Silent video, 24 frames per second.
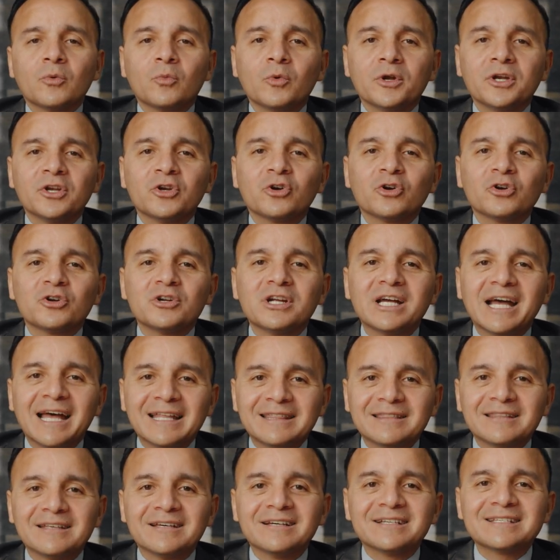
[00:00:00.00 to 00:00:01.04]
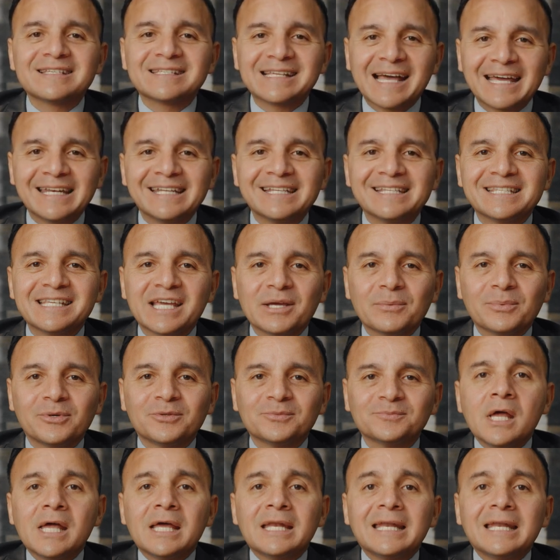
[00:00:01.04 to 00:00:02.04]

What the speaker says: when you're at the signing table.